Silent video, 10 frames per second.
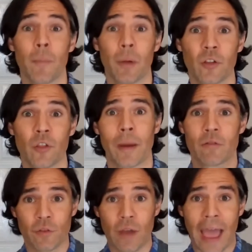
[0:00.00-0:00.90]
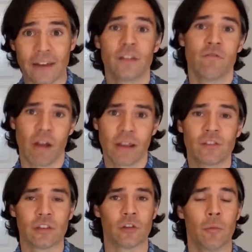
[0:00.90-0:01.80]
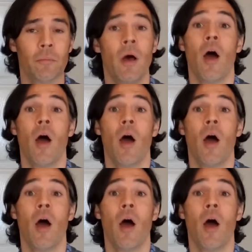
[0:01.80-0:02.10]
under the banner of anti-racism